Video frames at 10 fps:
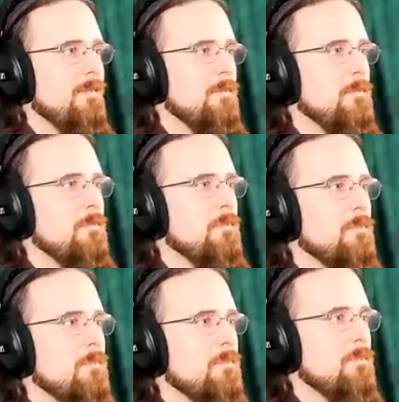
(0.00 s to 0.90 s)

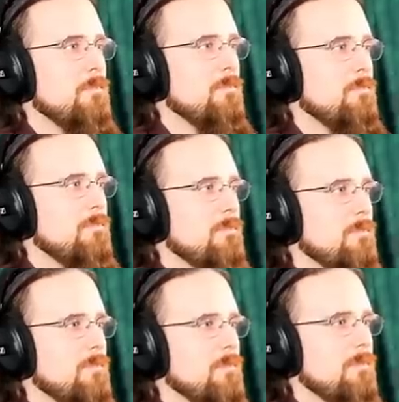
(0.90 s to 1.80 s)

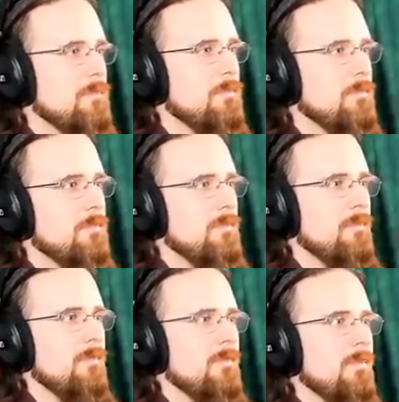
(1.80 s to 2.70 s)

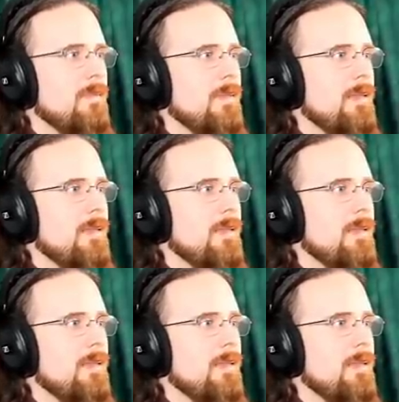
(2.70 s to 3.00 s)
[no speech]